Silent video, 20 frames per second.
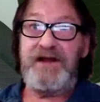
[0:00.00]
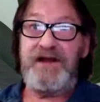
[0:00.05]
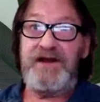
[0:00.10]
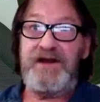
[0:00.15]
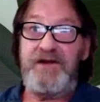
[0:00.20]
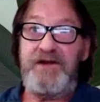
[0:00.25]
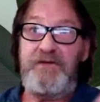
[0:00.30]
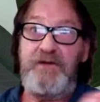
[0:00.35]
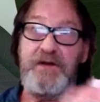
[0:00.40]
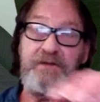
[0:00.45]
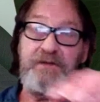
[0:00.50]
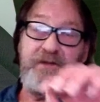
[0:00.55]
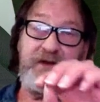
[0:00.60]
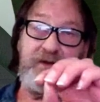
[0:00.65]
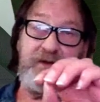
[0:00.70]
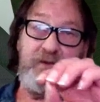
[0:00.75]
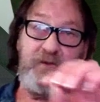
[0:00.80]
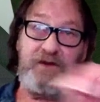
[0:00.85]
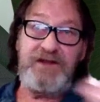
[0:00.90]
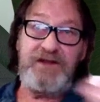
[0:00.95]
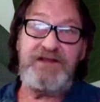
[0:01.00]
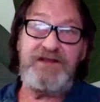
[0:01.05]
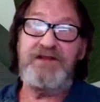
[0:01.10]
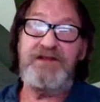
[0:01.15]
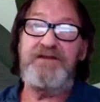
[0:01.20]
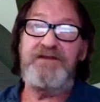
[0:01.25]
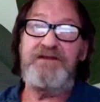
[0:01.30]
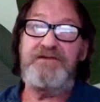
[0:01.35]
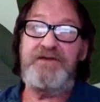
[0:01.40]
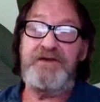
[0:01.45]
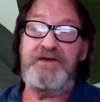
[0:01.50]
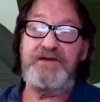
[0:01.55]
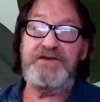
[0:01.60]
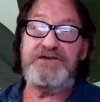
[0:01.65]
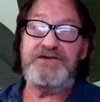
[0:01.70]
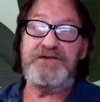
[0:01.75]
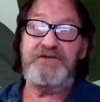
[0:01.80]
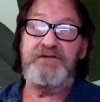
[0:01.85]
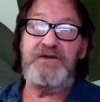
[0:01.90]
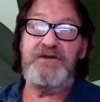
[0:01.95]
of that equipment, with the
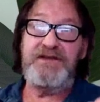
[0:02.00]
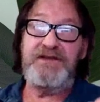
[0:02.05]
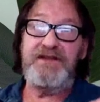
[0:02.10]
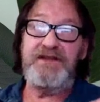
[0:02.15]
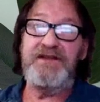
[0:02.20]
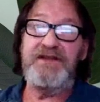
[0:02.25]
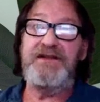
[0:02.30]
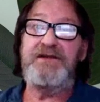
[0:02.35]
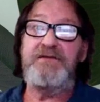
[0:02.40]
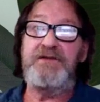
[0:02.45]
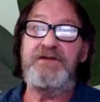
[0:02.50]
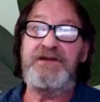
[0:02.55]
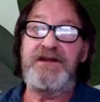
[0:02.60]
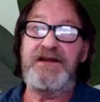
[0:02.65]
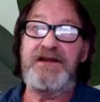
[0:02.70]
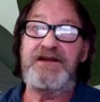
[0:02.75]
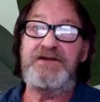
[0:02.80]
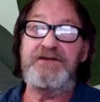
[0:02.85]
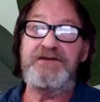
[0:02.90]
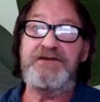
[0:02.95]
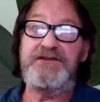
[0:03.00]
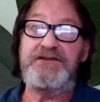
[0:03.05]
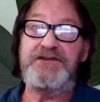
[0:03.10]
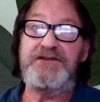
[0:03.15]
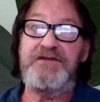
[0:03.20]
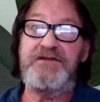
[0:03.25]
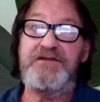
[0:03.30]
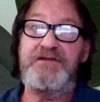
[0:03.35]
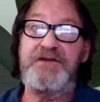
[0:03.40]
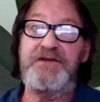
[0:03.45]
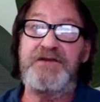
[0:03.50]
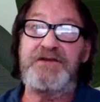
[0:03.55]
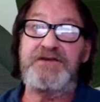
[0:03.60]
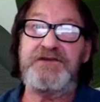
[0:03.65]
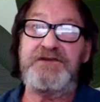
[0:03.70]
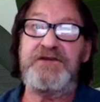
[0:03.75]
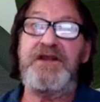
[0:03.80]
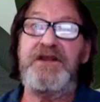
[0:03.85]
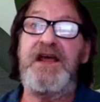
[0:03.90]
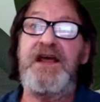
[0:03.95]
diffusion, with the liquid nitrogen
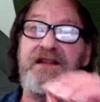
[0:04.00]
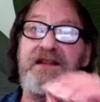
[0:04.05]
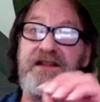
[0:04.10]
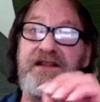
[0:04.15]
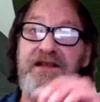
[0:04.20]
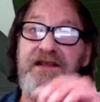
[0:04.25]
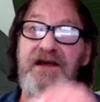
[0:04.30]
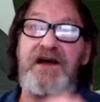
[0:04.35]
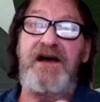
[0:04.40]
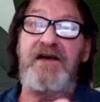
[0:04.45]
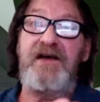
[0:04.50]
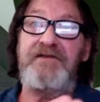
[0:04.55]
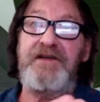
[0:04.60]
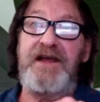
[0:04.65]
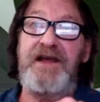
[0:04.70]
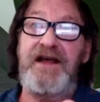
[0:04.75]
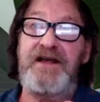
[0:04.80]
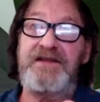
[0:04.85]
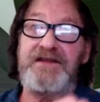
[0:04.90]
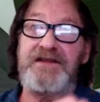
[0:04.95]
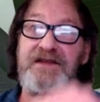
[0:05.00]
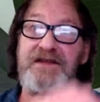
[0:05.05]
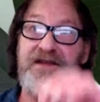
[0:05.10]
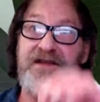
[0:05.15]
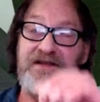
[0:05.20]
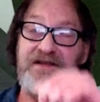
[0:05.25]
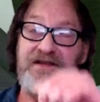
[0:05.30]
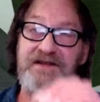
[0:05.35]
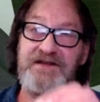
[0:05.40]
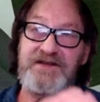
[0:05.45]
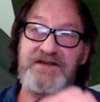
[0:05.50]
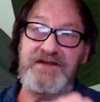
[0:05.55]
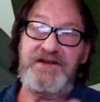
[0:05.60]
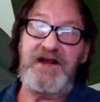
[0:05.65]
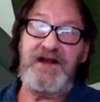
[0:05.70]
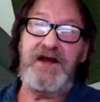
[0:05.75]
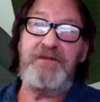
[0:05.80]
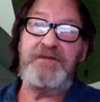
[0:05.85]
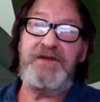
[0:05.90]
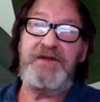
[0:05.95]
diffusion. The off-gassing
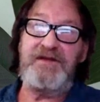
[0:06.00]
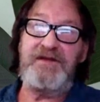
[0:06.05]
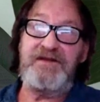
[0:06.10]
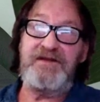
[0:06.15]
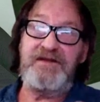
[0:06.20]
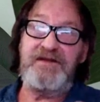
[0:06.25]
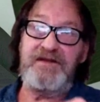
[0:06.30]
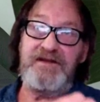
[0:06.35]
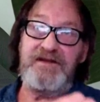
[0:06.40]
stopped